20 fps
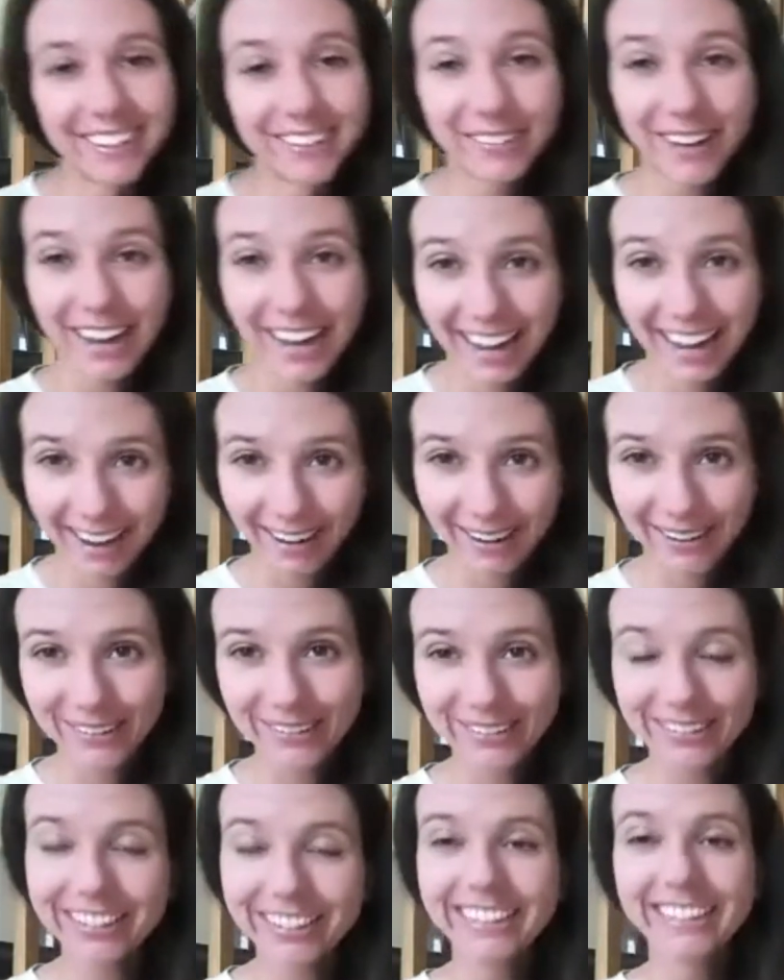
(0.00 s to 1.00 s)

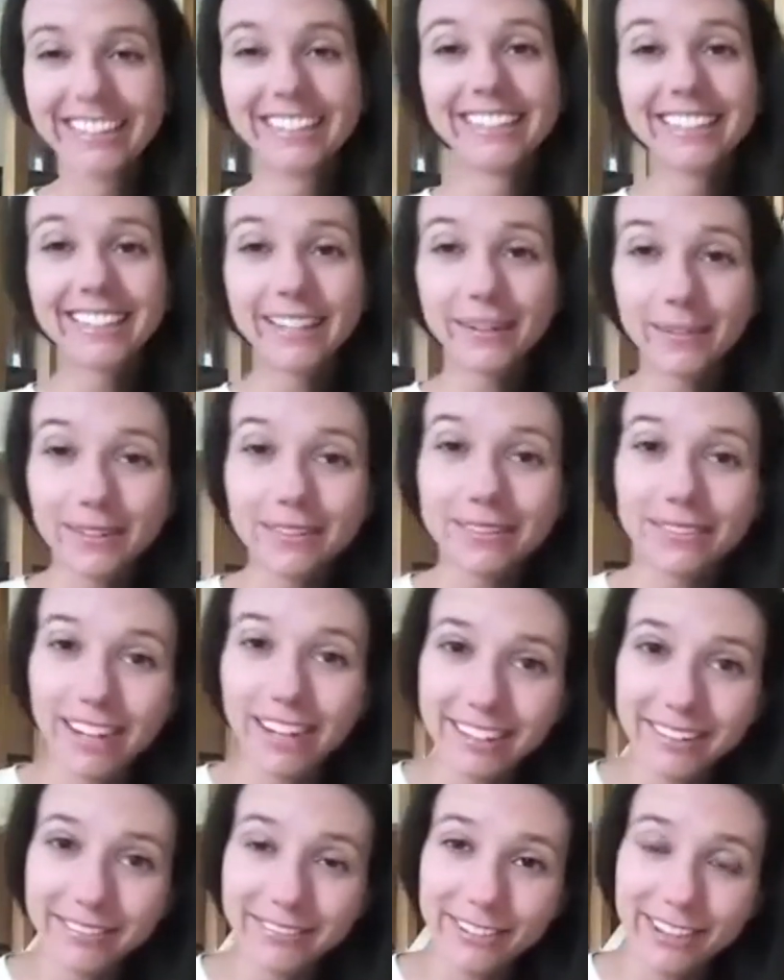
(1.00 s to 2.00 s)
Wow. They were
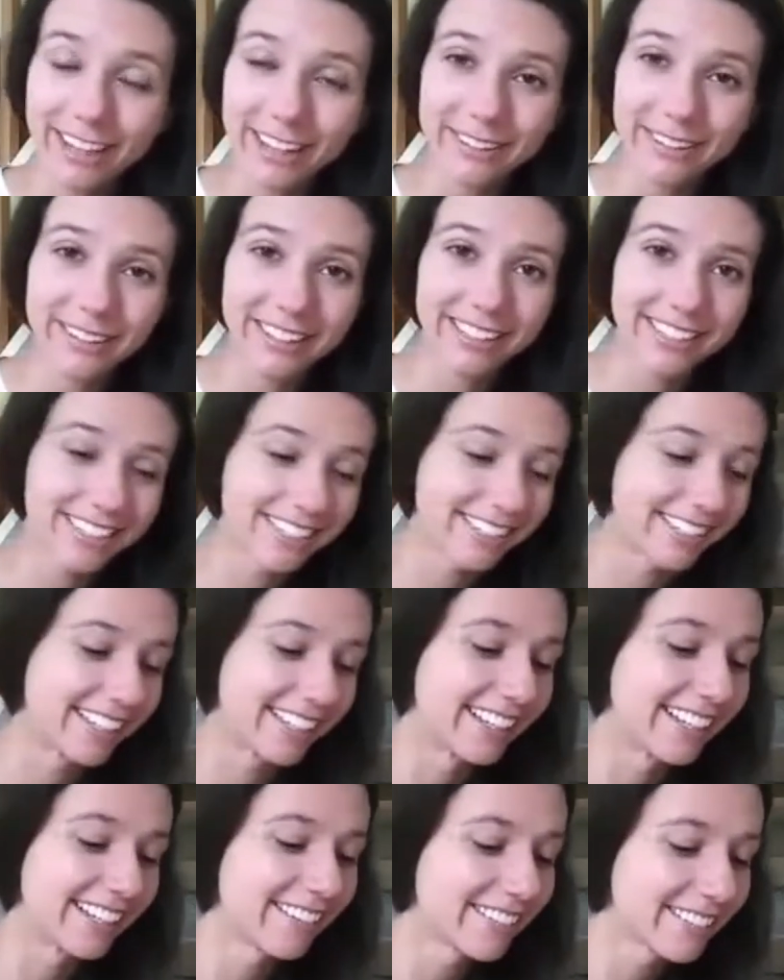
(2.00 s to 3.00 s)
ready for that
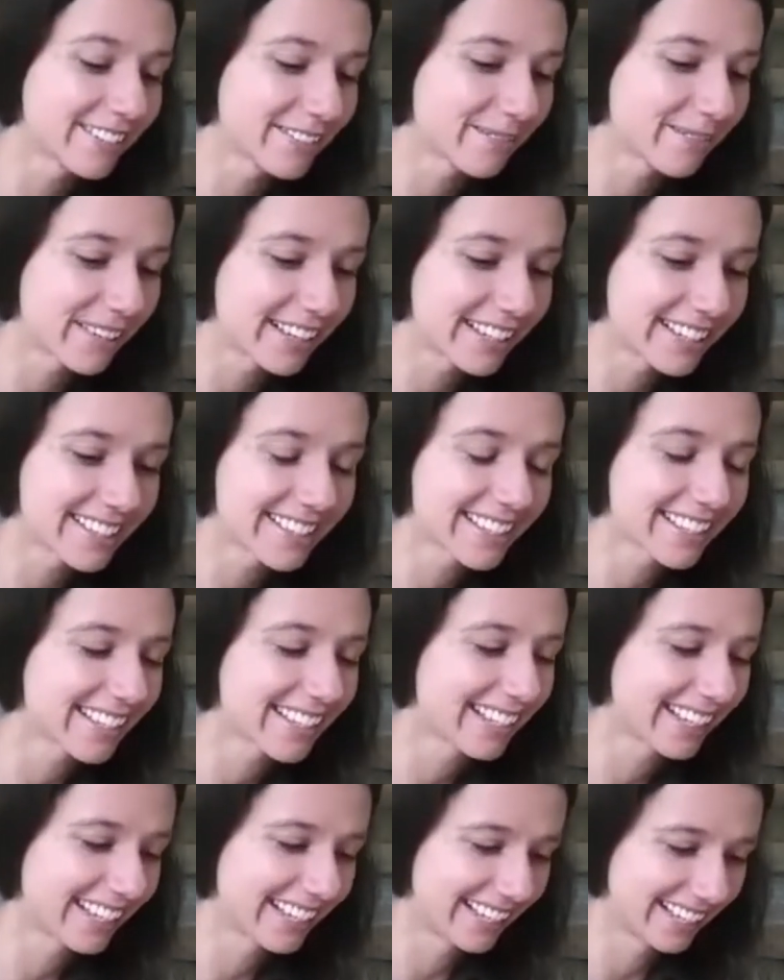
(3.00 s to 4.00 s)
question. That was
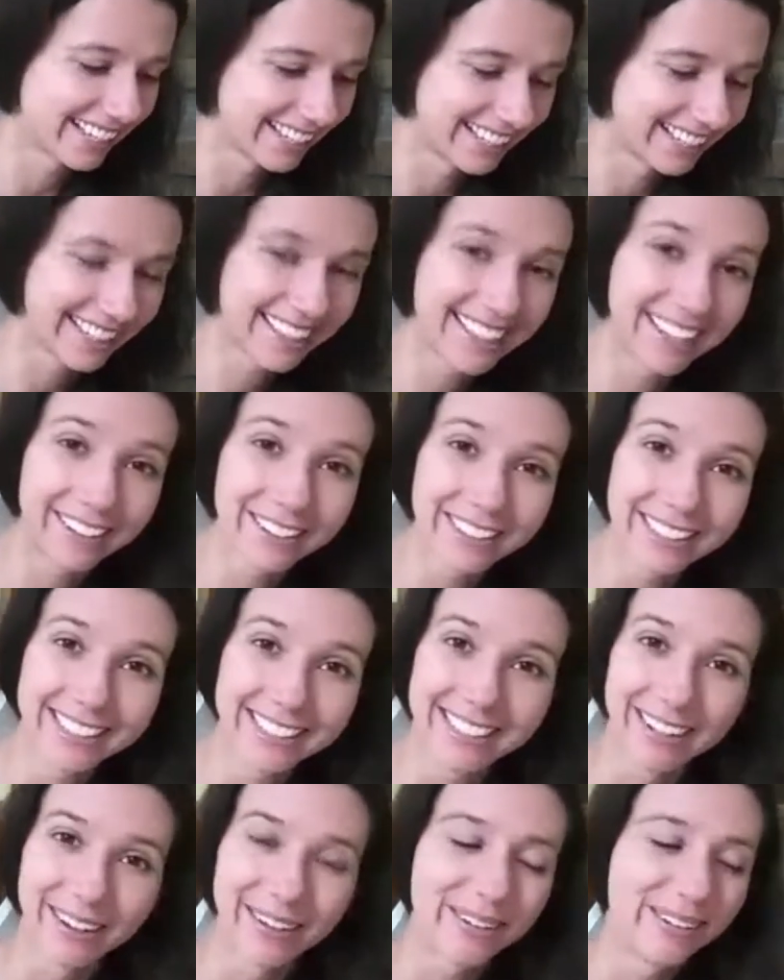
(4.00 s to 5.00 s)
amazing. That was
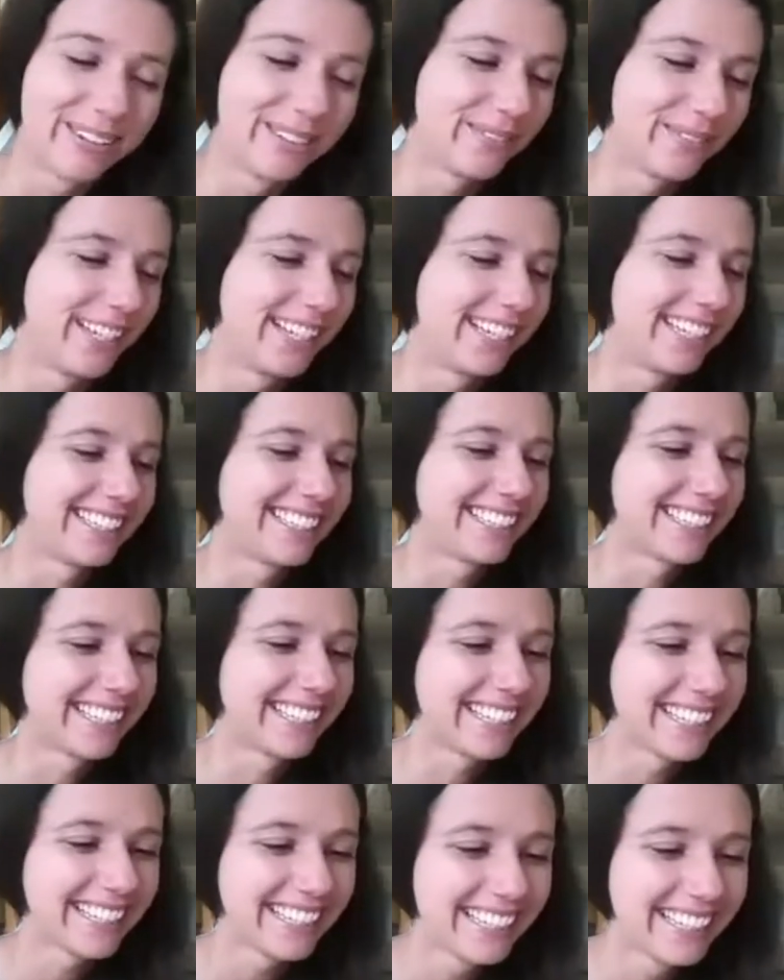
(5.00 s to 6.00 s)
so
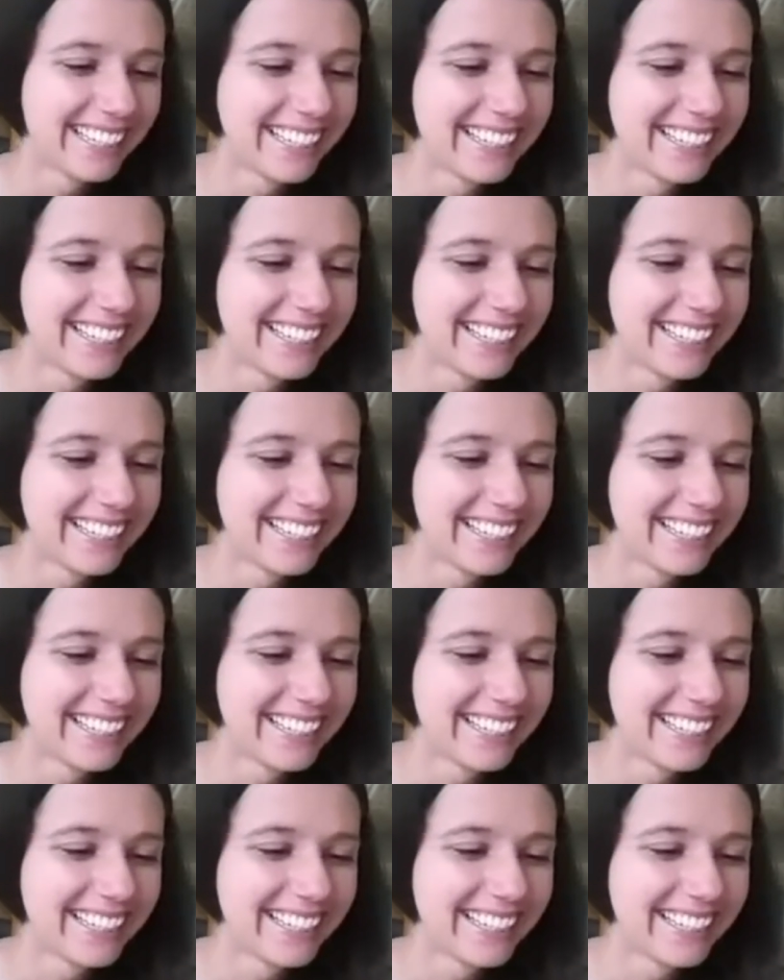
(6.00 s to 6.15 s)
amazing.